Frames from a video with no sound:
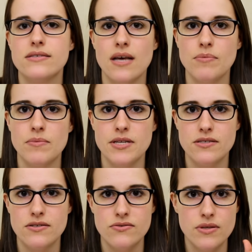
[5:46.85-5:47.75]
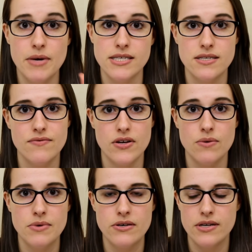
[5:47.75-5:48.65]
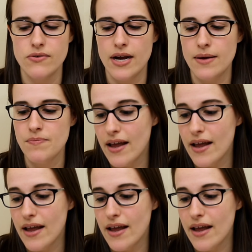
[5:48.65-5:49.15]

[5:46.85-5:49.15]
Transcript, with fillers: supplements to the best of their ability, right?